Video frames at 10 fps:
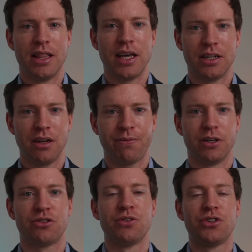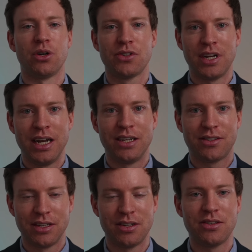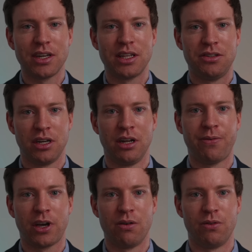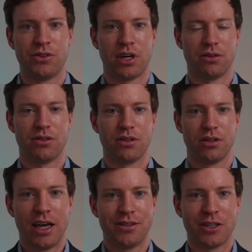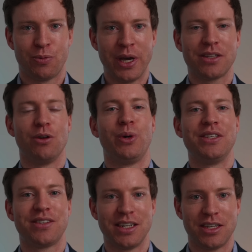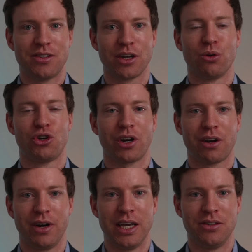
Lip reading: and that difference resulted in a statistically significant result. As expected, when statistical trickery